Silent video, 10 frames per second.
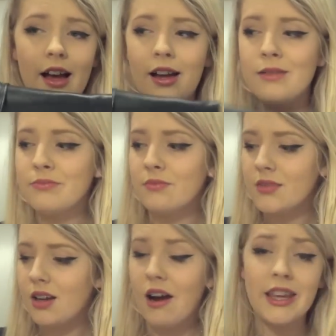
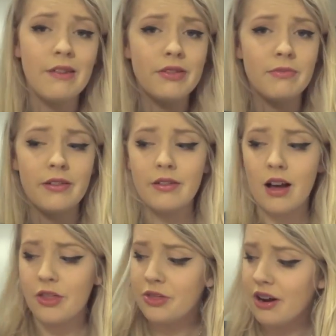I give them a
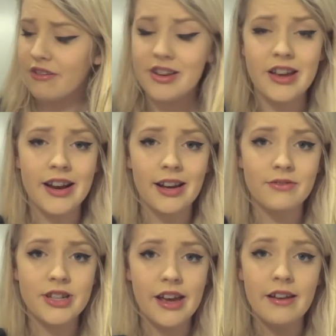thorough 10 out
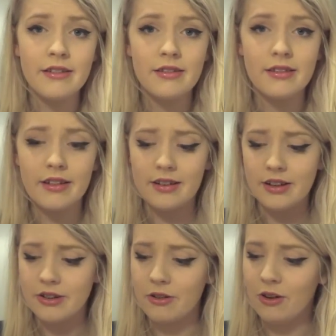of 10, and
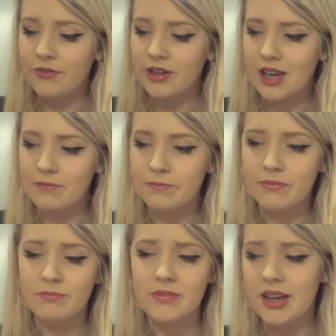I don't often give
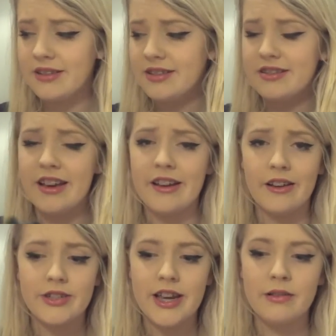things a 10
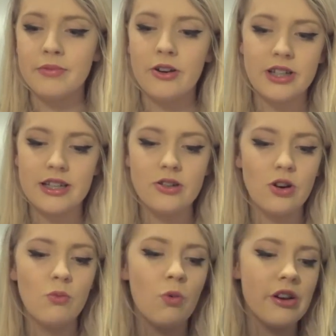out of 10, but honestly
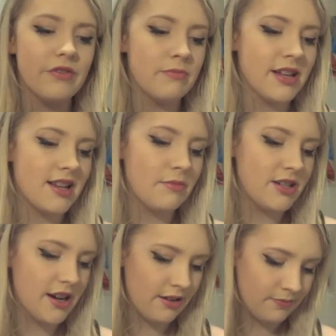not one of them has let me
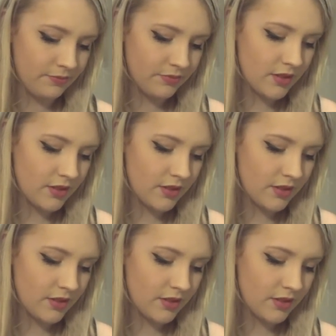down.